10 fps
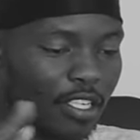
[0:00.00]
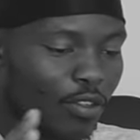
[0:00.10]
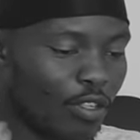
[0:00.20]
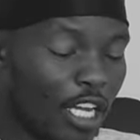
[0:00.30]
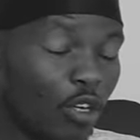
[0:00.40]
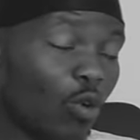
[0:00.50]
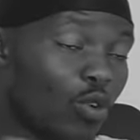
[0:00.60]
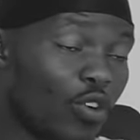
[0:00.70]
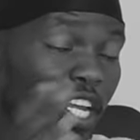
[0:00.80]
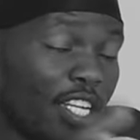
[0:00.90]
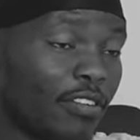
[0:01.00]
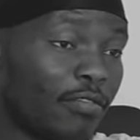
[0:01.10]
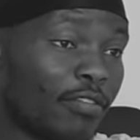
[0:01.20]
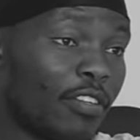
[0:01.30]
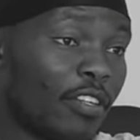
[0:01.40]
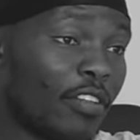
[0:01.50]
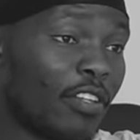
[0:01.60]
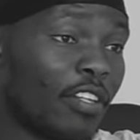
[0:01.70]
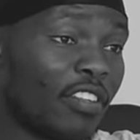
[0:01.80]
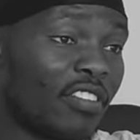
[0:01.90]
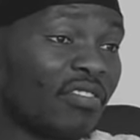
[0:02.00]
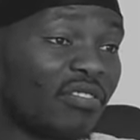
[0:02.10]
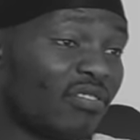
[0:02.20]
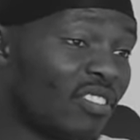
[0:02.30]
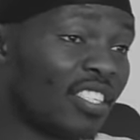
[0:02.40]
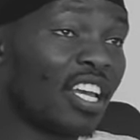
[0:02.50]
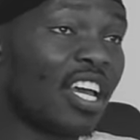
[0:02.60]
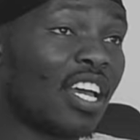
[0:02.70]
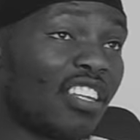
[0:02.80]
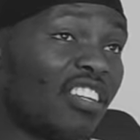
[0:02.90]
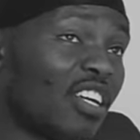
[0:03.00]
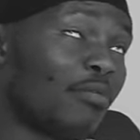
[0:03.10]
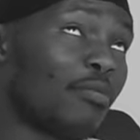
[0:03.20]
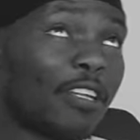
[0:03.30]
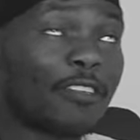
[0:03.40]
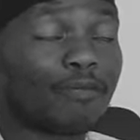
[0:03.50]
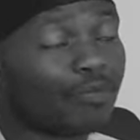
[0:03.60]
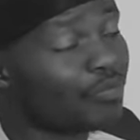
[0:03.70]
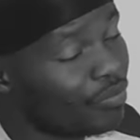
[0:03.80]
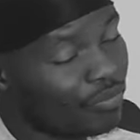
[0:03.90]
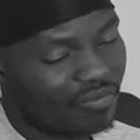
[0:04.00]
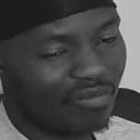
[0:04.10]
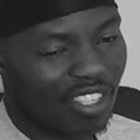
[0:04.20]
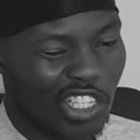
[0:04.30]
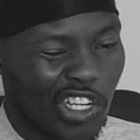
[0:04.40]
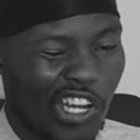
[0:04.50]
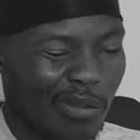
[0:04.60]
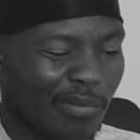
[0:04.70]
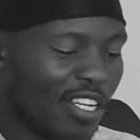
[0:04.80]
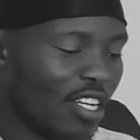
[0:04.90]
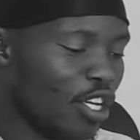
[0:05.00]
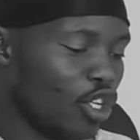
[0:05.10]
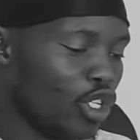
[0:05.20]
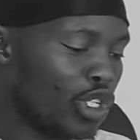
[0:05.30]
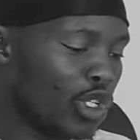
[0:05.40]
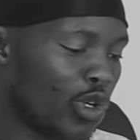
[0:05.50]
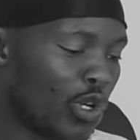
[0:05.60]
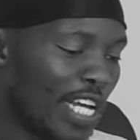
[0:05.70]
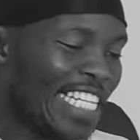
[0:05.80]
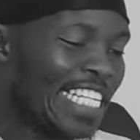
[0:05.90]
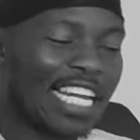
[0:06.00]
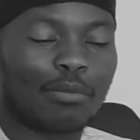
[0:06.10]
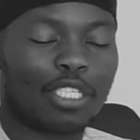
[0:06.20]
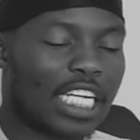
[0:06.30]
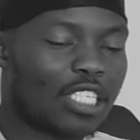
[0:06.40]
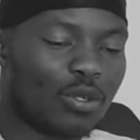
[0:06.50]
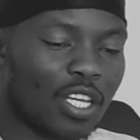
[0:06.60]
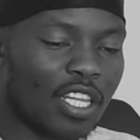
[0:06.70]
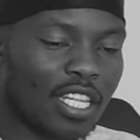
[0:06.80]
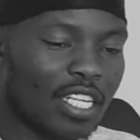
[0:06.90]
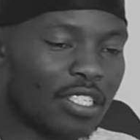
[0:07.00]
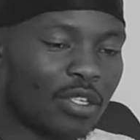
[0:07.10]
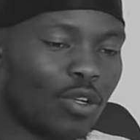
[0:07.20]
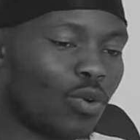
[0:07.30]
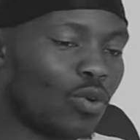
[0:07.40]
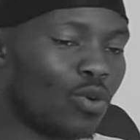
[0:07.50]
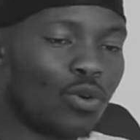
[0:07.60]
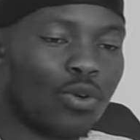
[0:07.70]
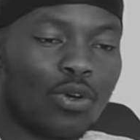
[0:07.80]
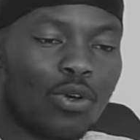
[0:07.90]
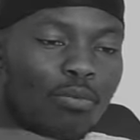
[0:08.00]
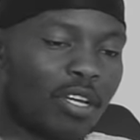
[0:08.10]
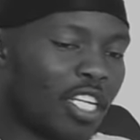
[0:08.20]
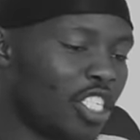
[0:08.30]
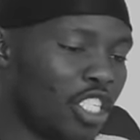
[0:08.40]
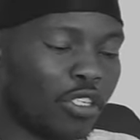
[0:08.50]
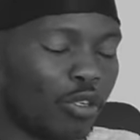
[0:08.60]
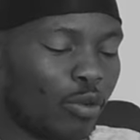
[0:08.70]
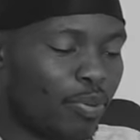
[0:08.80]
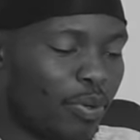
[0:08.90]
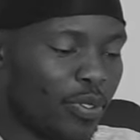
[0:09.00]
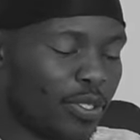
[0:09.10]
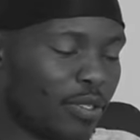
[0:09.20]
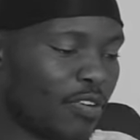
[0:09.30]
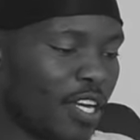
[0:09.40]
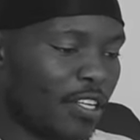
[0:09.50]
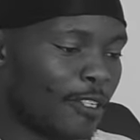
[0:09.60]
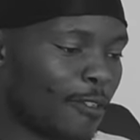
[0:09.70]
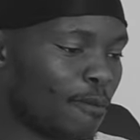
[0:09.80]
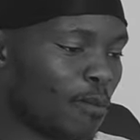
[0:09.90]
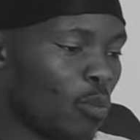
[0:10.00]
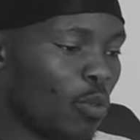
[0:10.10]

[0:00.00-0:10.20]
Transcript: You know that whole the same thing where you're doing everything. Yeah, you know, you're doing I mean? a lot of things. You know what I mean? So, and then I'm shadowing this whole managerial post, right? Yeah.